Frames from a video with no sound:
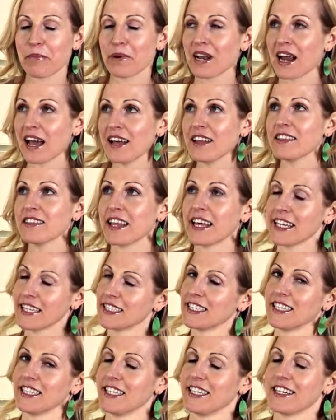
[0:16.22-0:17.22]
but I like
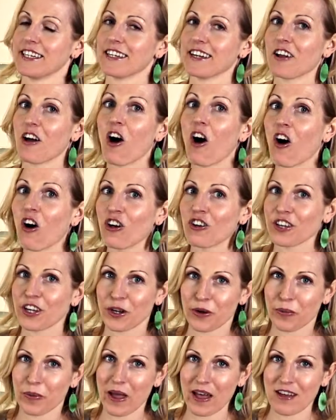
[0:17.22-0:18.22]
to eat it all
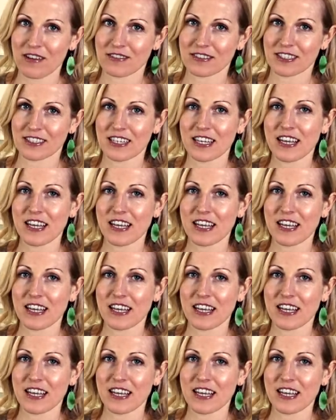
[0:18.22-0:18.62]
year round.